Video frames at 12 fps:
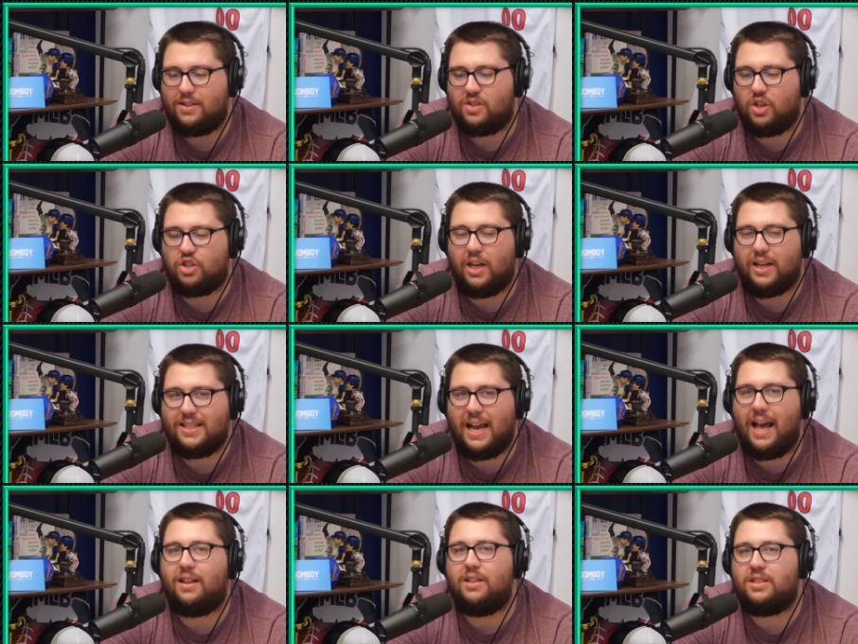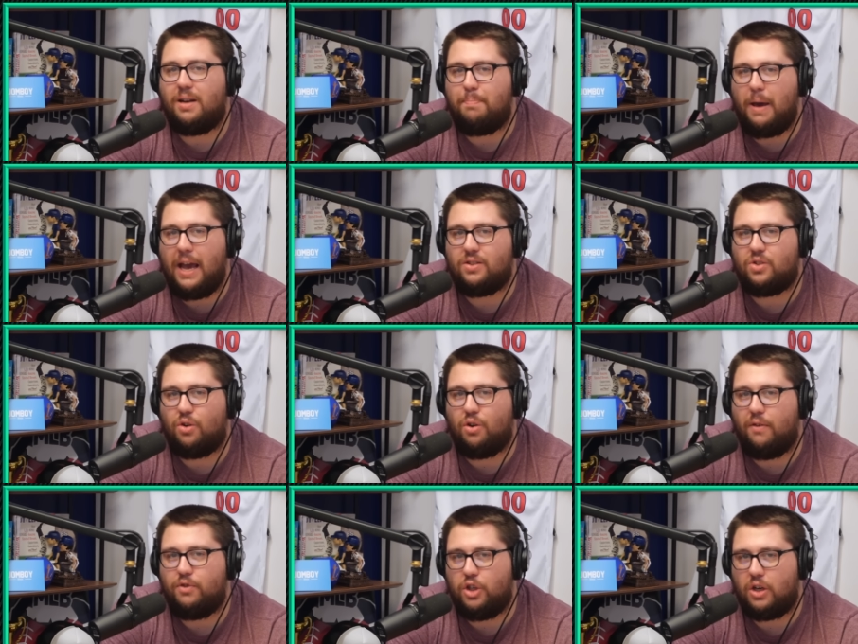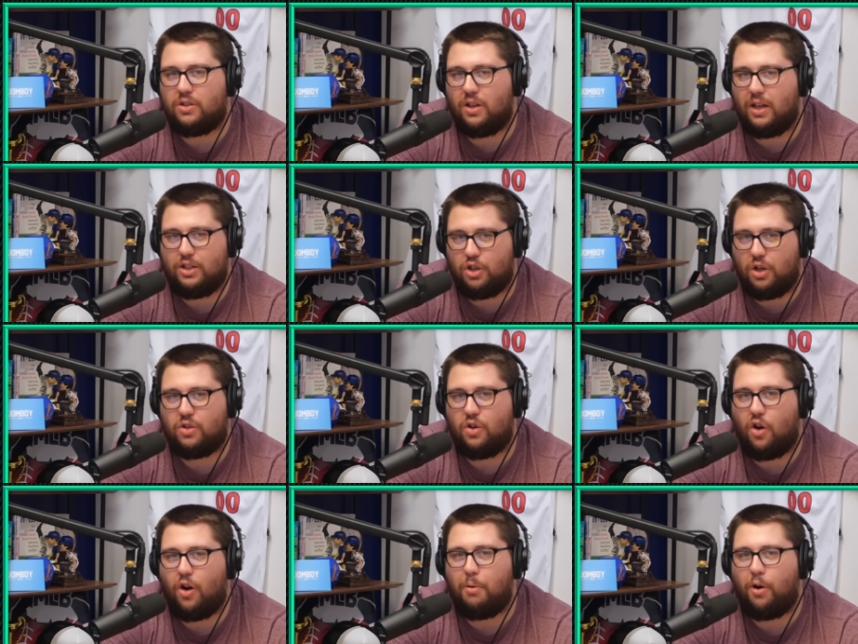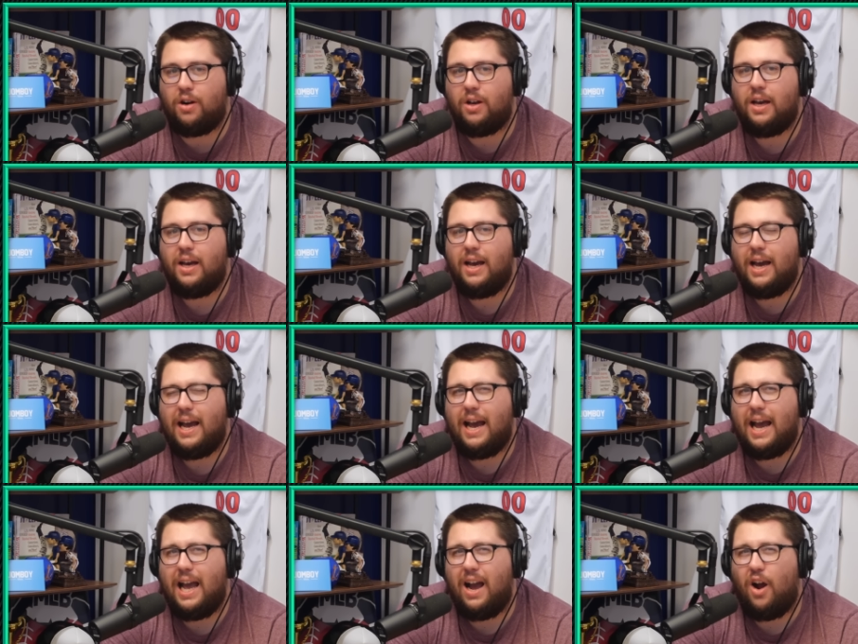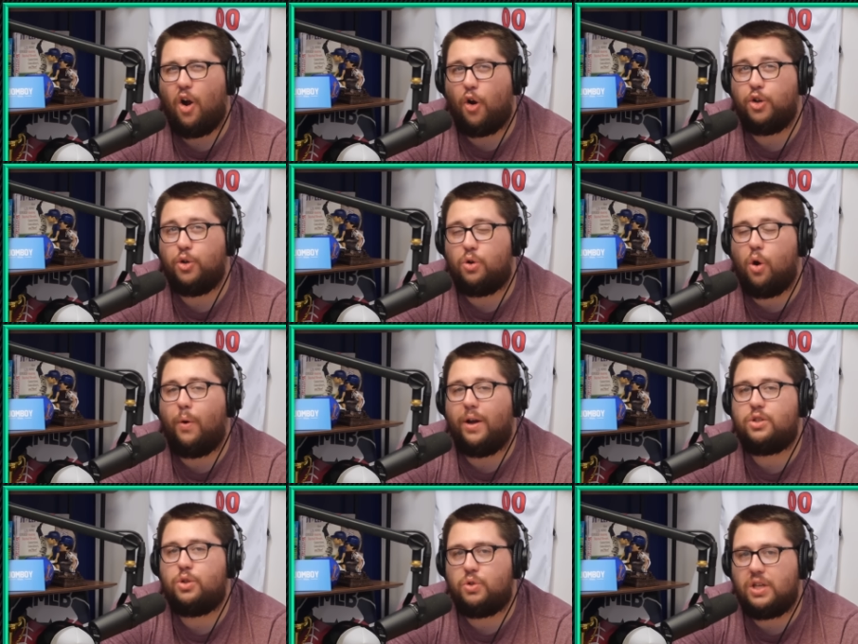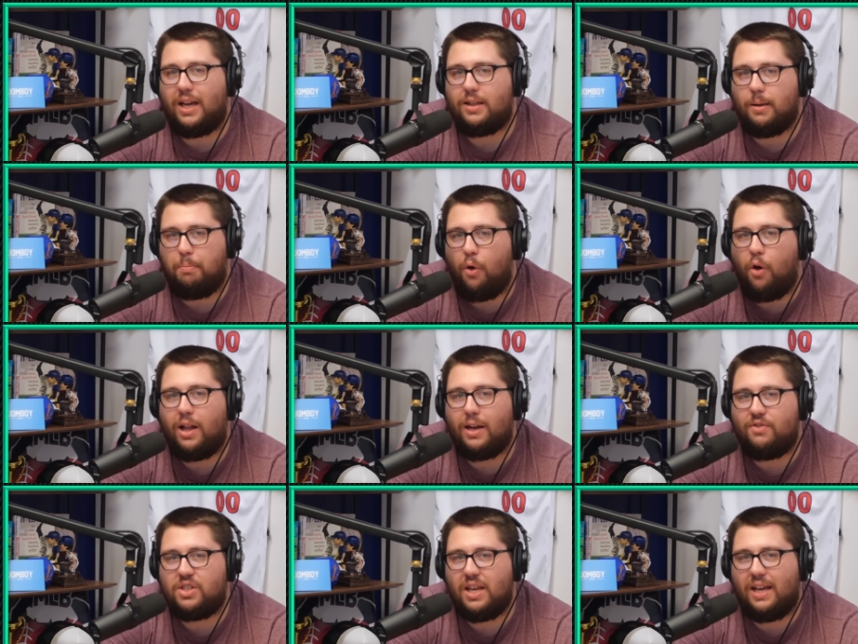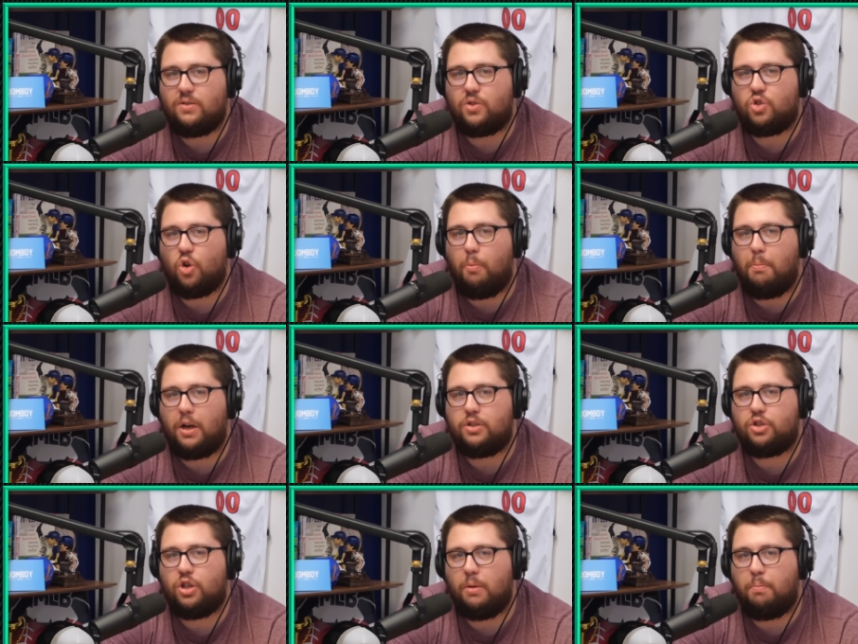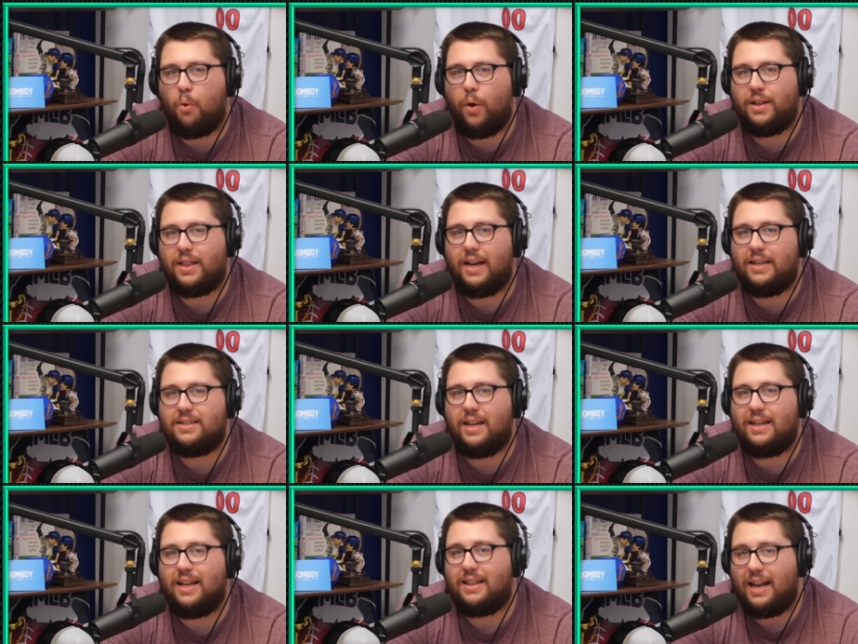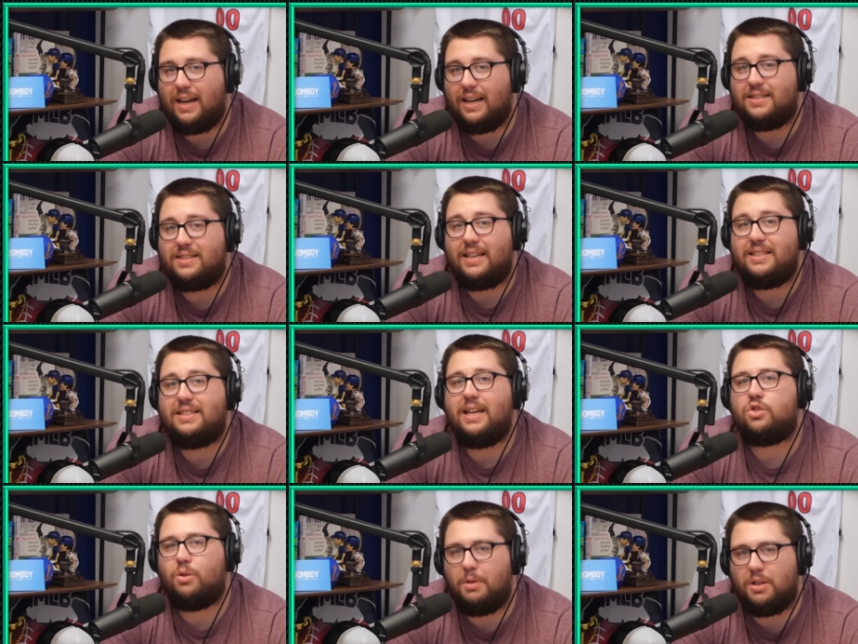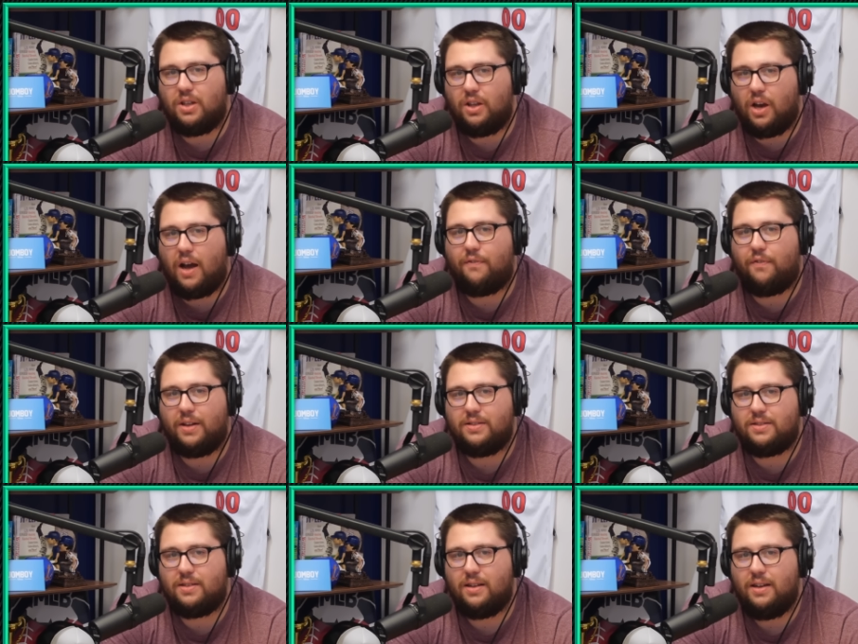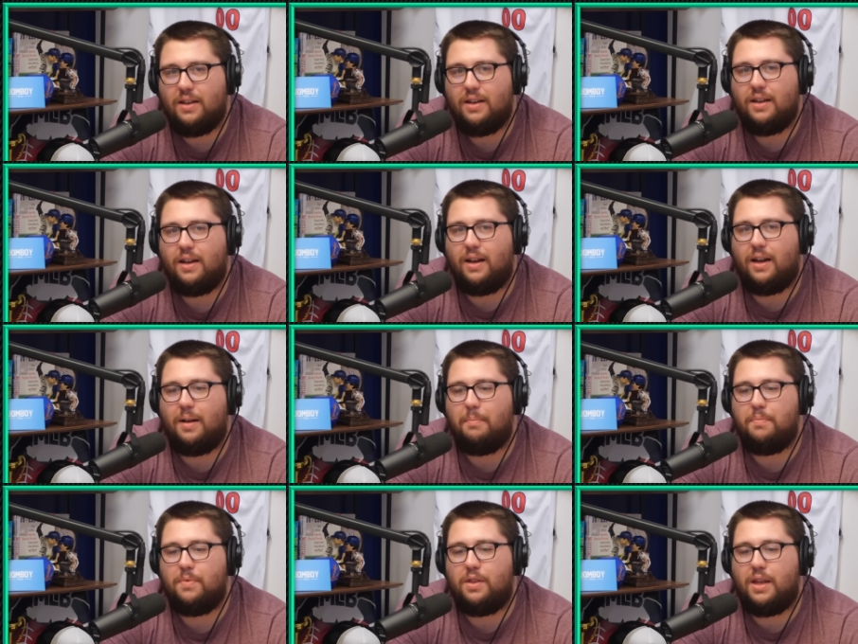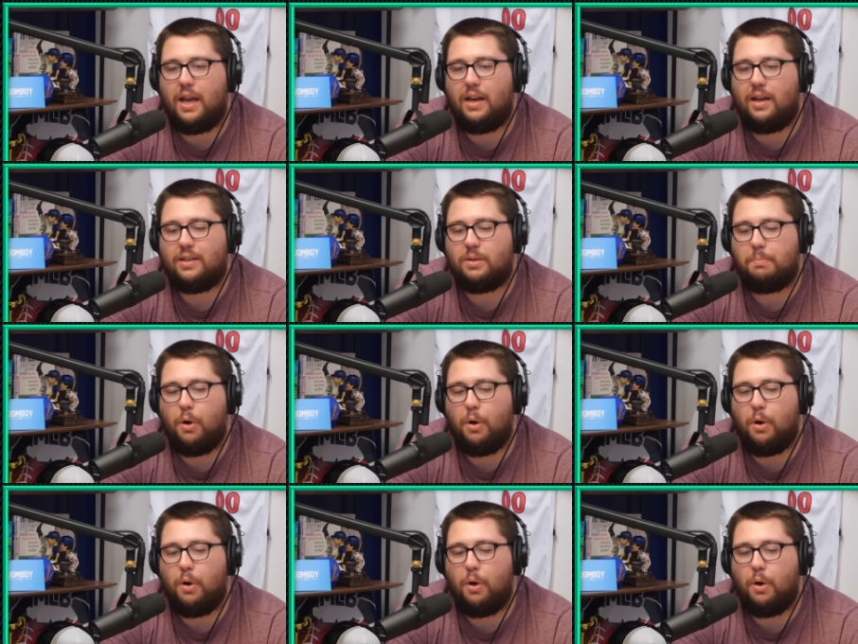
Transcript: such a talented passer of just like Justin Herbert, are you going to take the ball out of his hands so much to the point that is a that it is a detriment to the offense mm. um then as